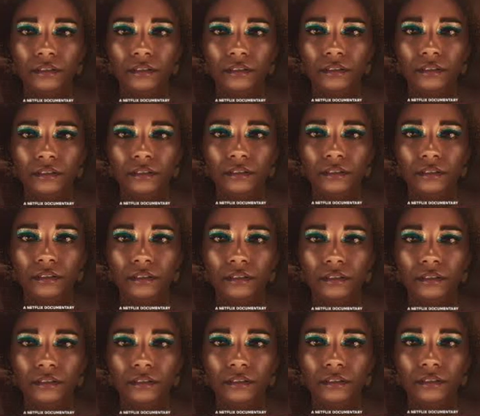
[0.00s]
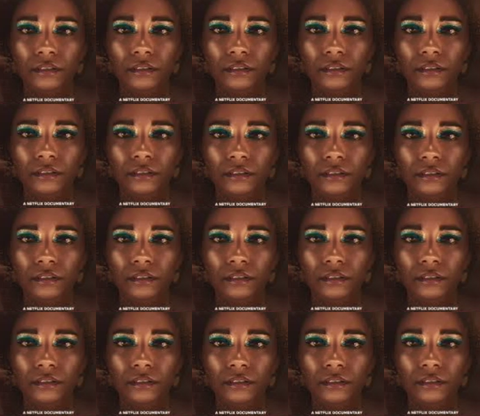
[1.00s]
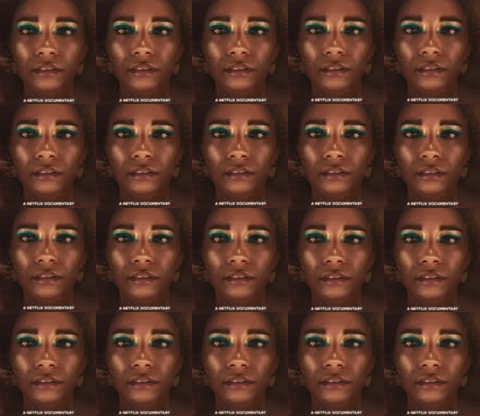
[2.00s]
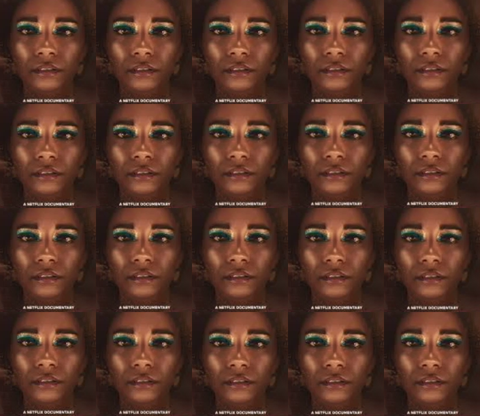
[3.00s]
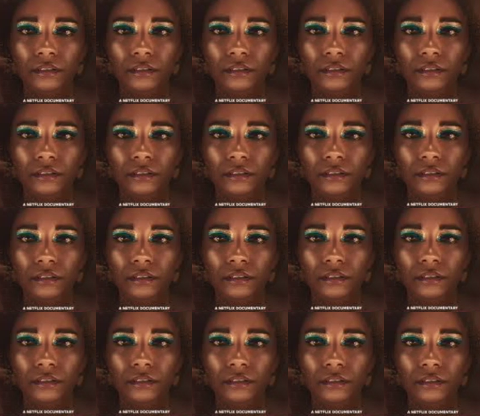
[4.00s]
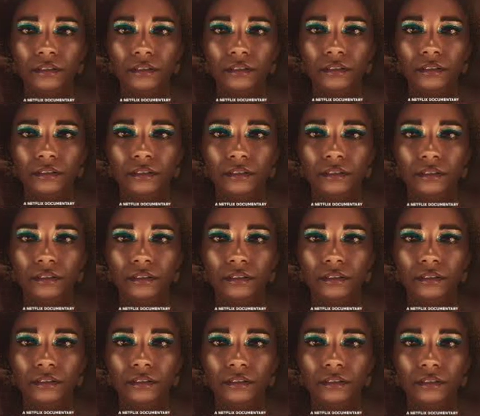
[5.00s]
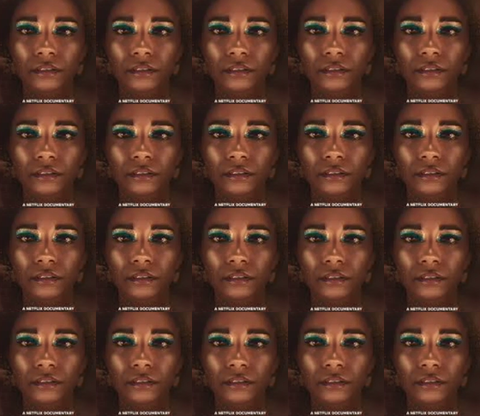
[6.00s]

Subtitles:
(silent)